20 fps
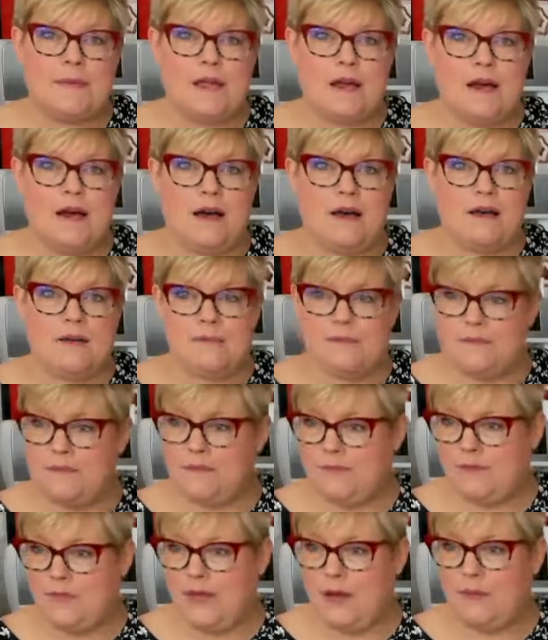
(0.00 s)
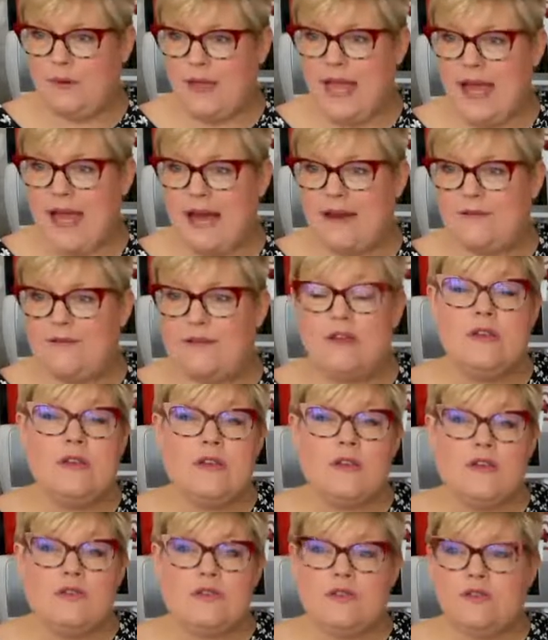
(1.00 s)
that we have.
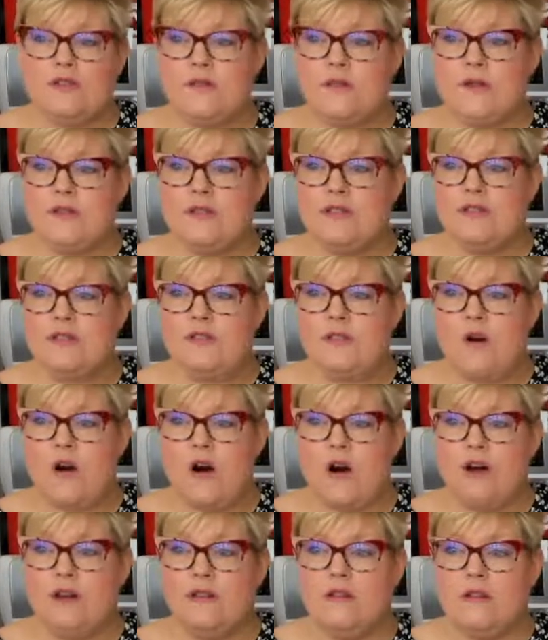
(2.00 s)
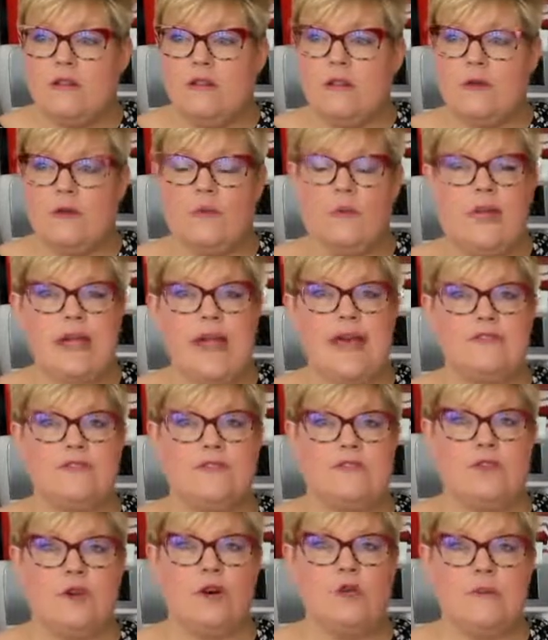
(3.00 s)
So first of all, we have
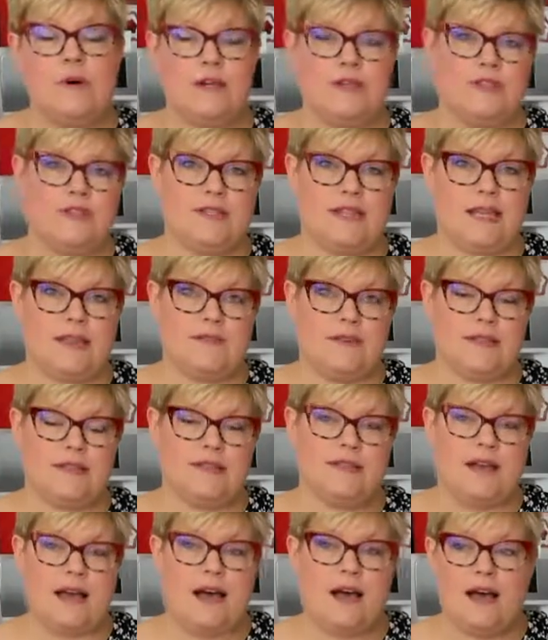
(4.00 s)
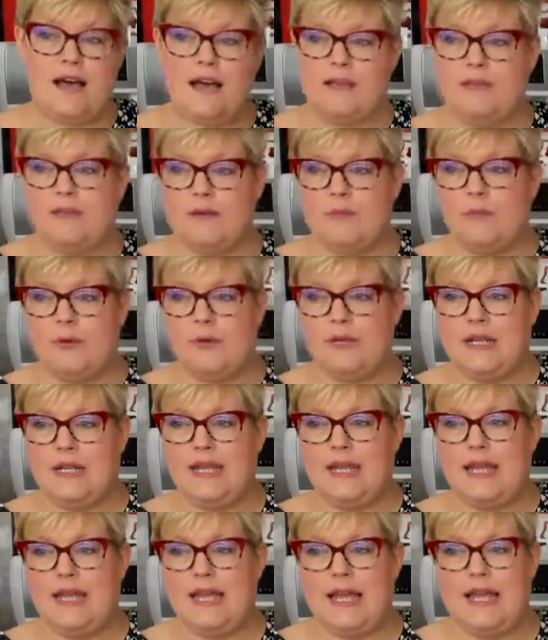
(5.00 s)
so much savings. On the
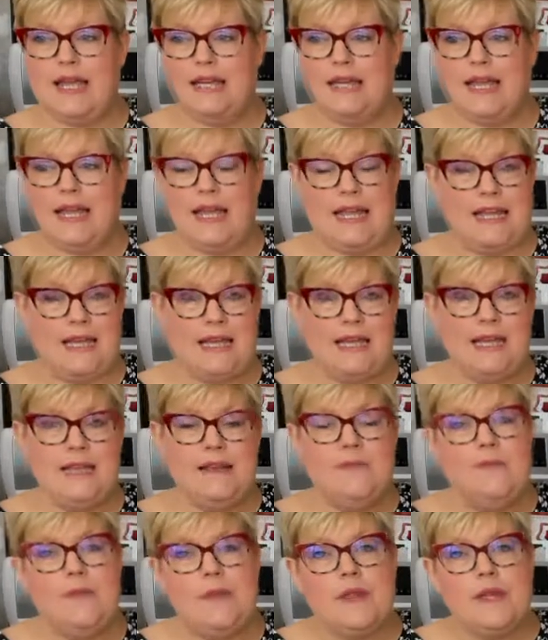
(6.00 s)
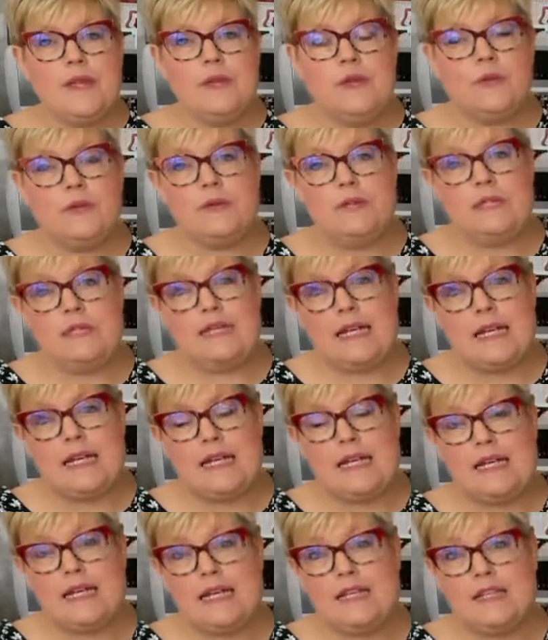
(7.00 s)
BERNINA 880, you will get
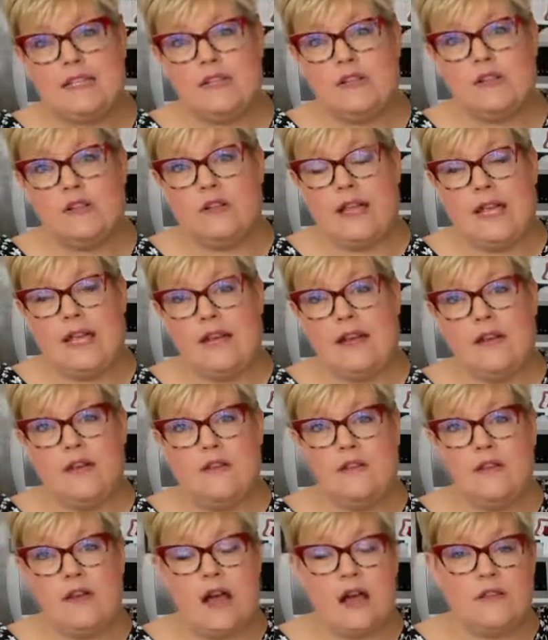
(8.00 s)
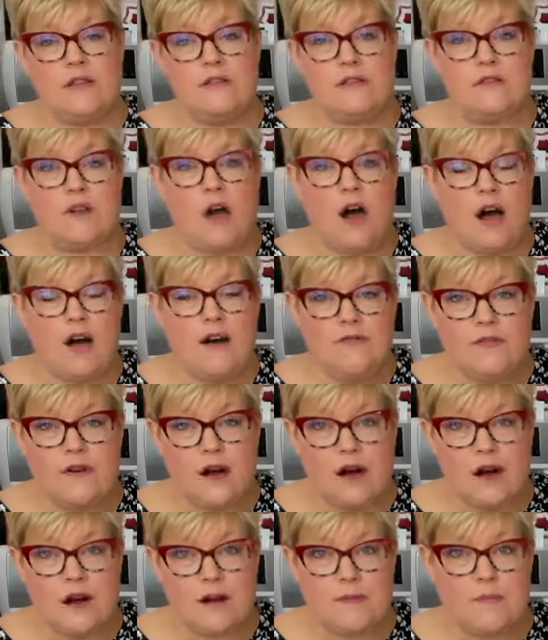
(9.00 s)
an additional $800 off
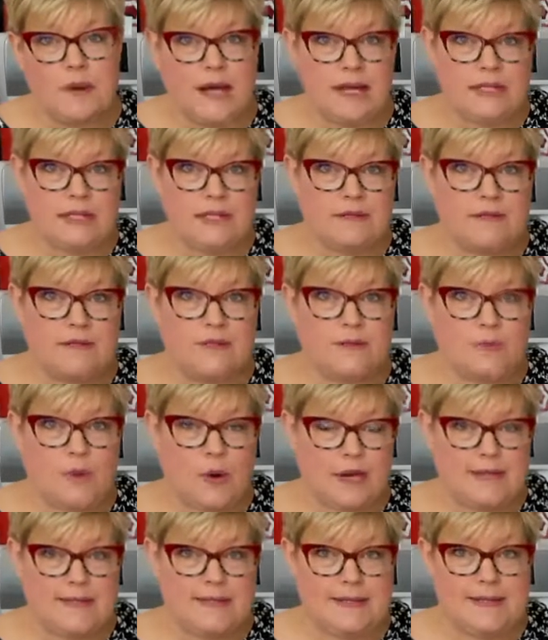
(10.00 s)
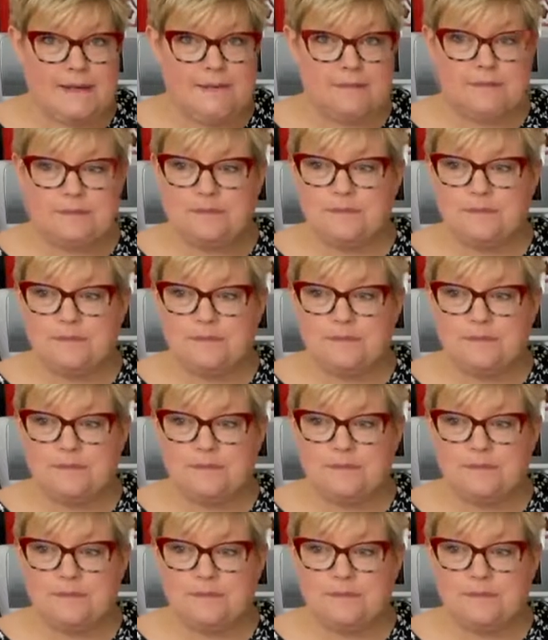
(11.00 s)
our Pine Needles pricing,